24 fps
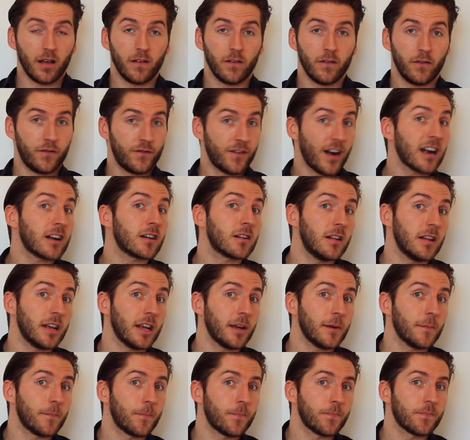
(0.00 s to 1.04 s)

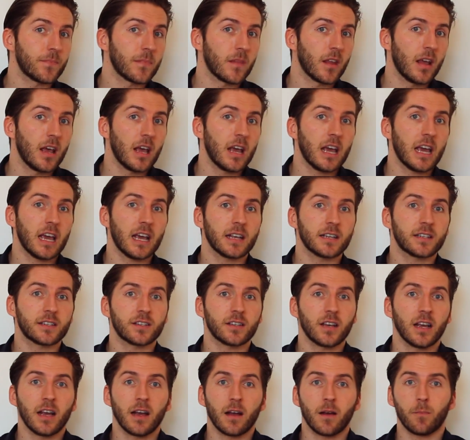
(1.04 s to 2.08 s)
Thirdly,
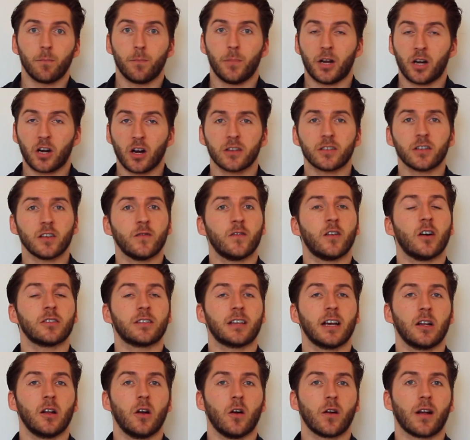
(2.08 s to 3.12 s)
is because of
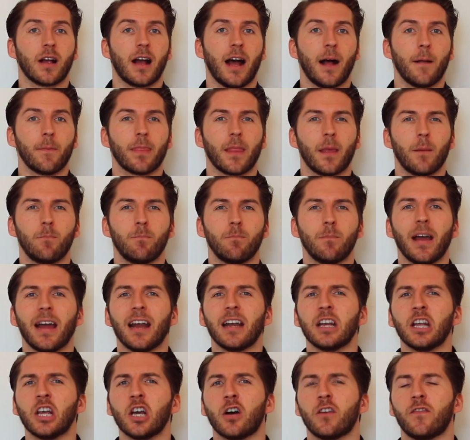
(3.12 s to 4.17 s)
HotelOga,
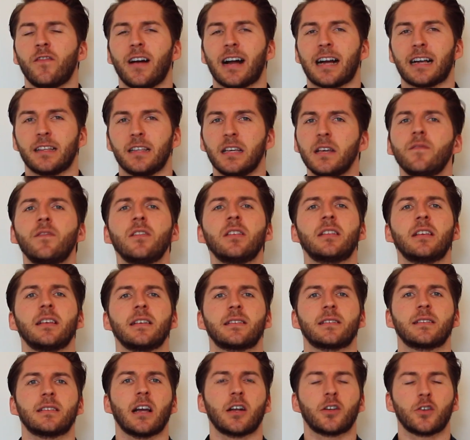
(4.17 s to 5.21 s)
many of
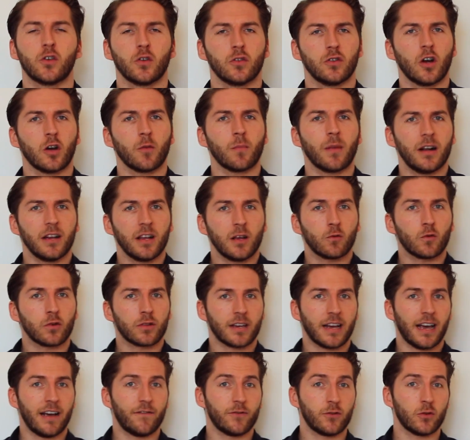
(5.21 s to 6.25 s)
activities that you normally would
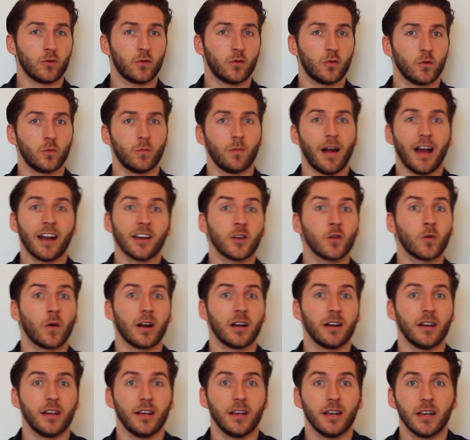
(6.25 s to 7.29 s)
have to do
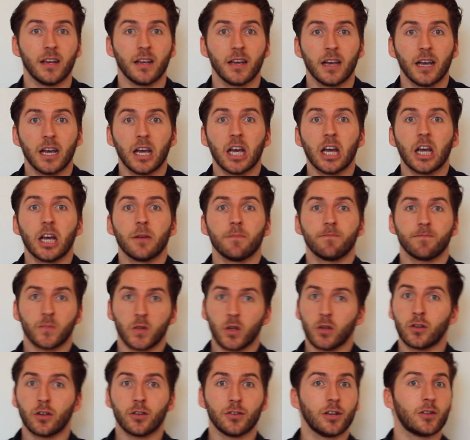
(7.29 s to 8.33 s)
manually,
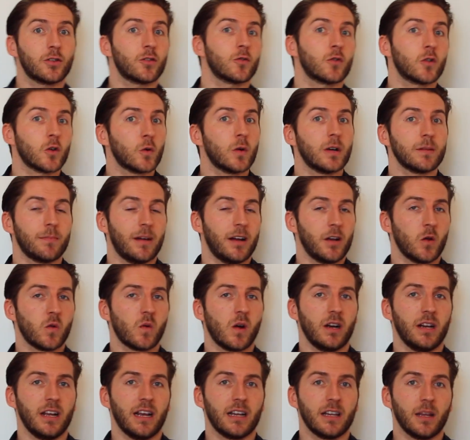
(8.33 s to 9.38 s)
you don't need to do it
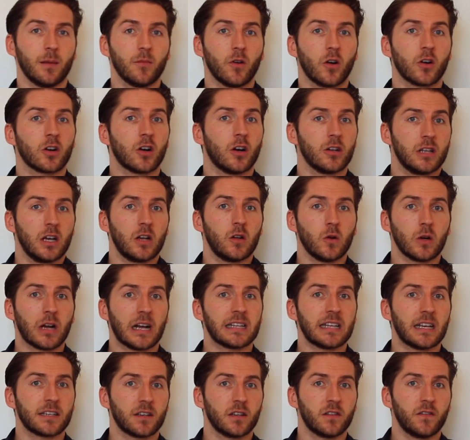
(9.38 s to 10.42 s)
manually anymore.
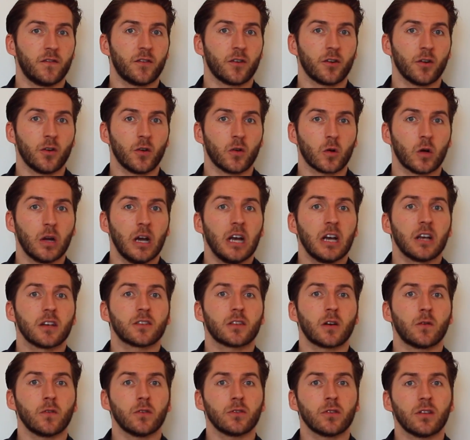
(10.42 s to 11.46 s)
HotelOga does it for you.
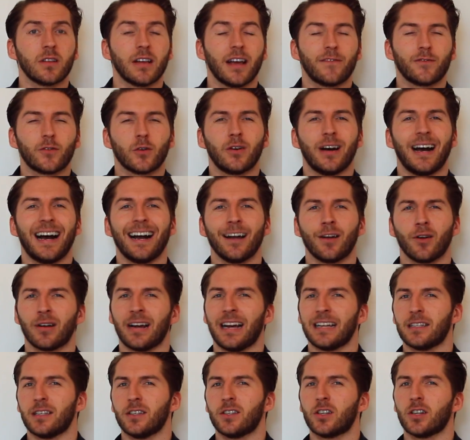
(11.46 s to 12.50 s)
So you don't have to hire
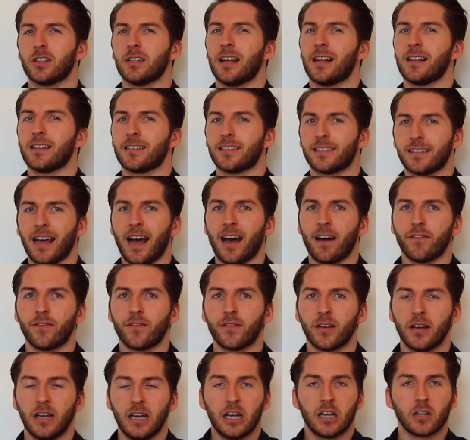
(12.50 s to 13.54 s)
additional
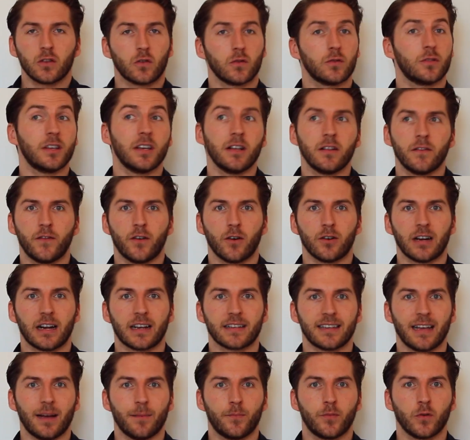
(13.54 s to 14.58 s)
staff to deal, for
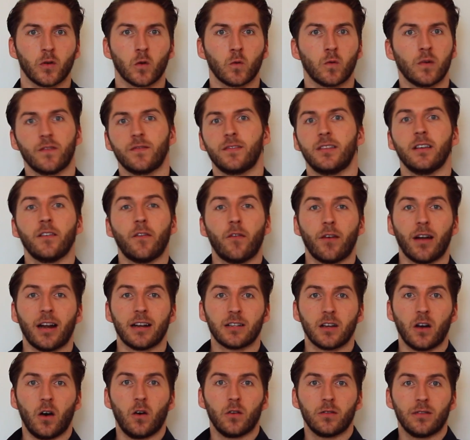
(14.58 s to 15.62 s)
example, with
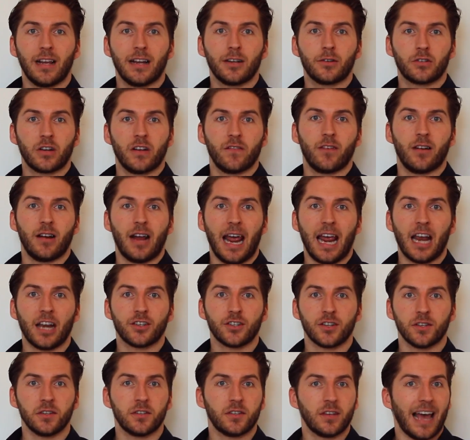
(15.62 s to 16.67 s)
different online travel
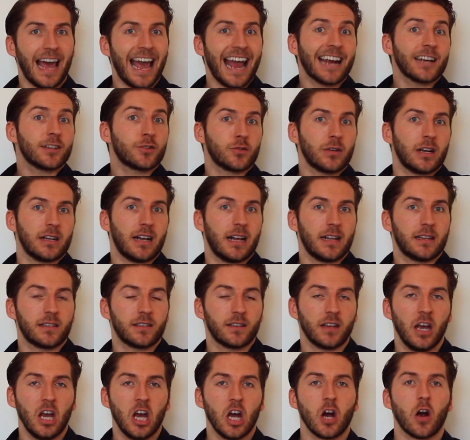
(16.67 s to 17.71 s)
agent
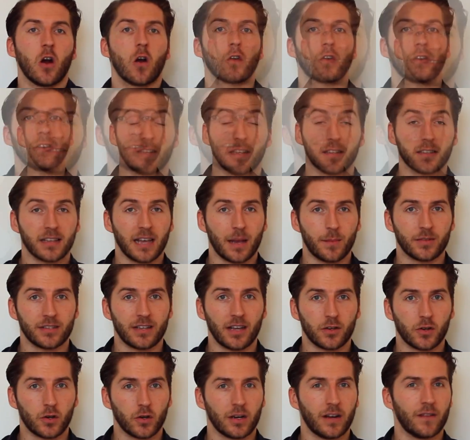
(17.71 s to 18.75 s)
extranets or systems
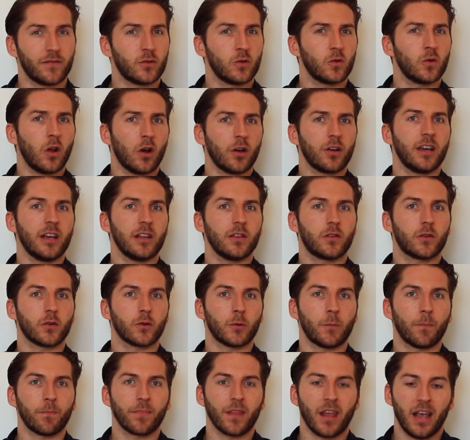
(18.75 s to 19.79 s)
that you have to log
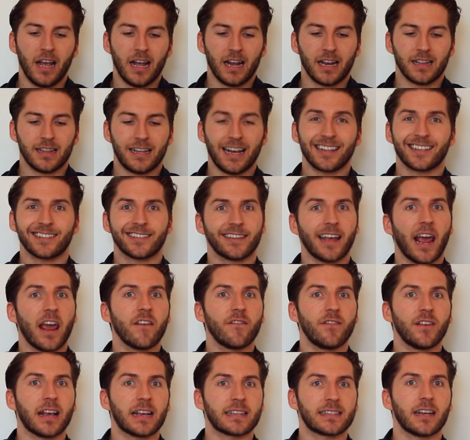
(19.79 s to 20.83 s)
into. That
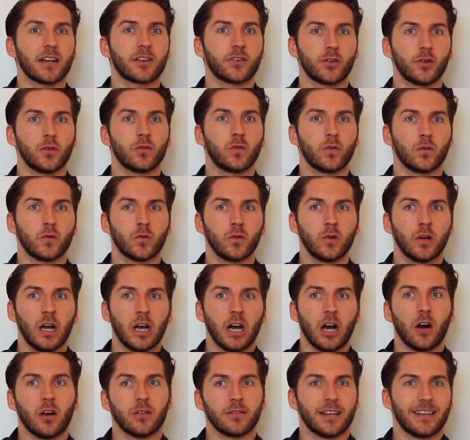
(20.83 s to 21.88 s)
savings that you do
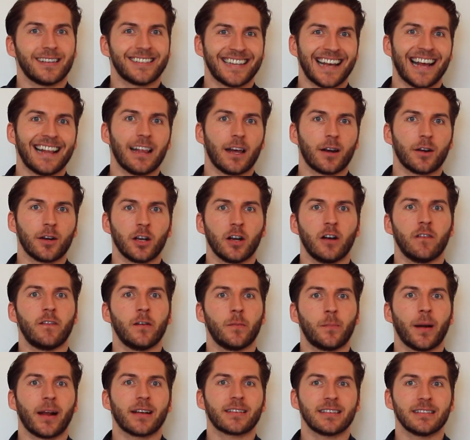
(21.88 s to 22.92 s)
on the salary of a
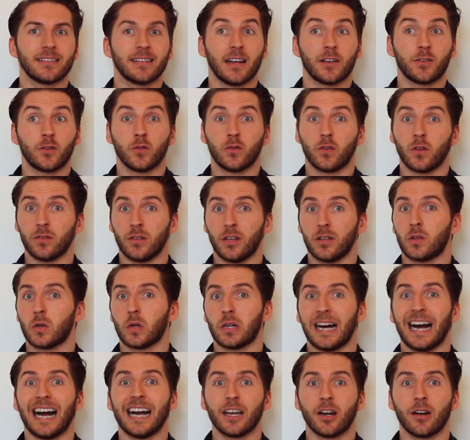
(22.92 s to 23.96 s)
person that you don't need to
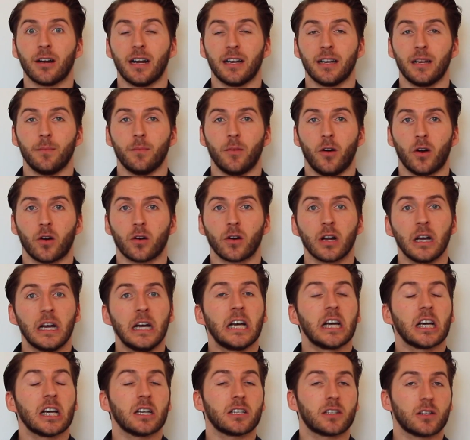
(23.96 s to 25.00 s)
hire anymore
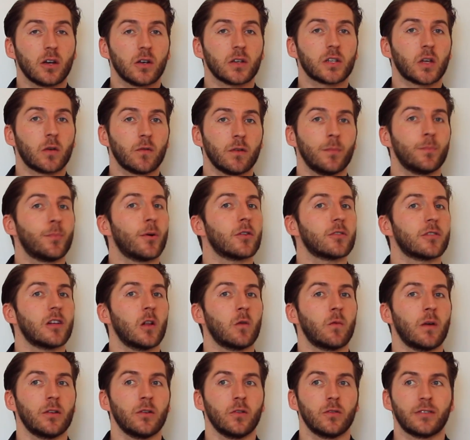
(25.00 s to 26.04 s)
is also
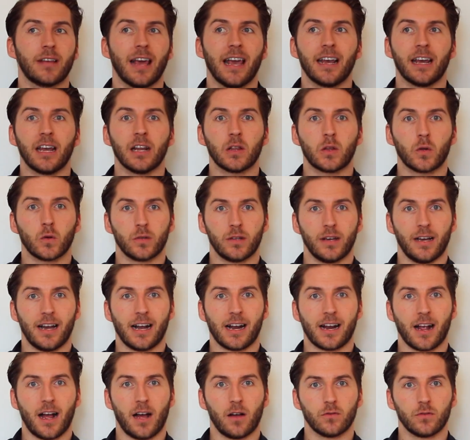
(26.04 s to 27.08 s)
important when you take into the
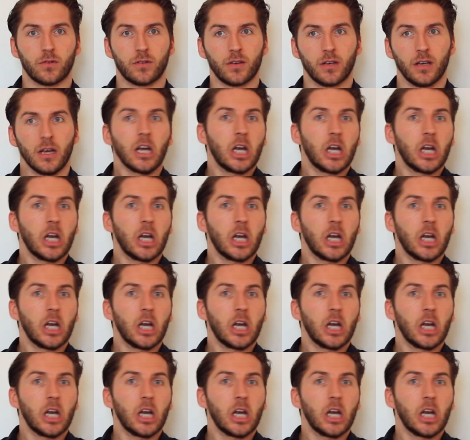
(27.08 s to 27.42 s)
account